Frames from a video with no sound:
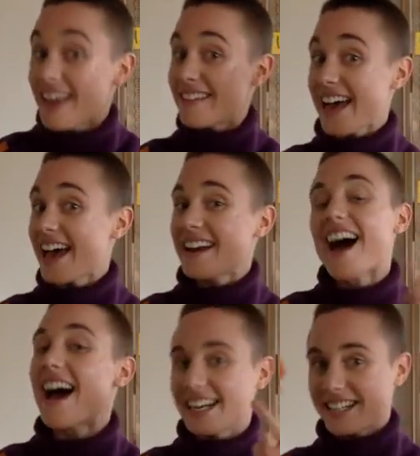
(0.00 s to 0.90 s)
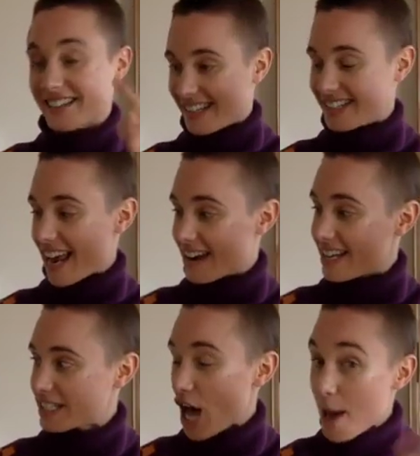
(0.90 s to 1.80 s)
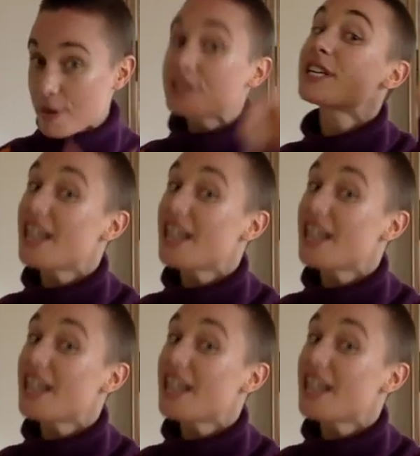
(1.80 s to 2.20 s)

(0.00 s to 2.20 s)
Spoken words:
Then I did this and this happened.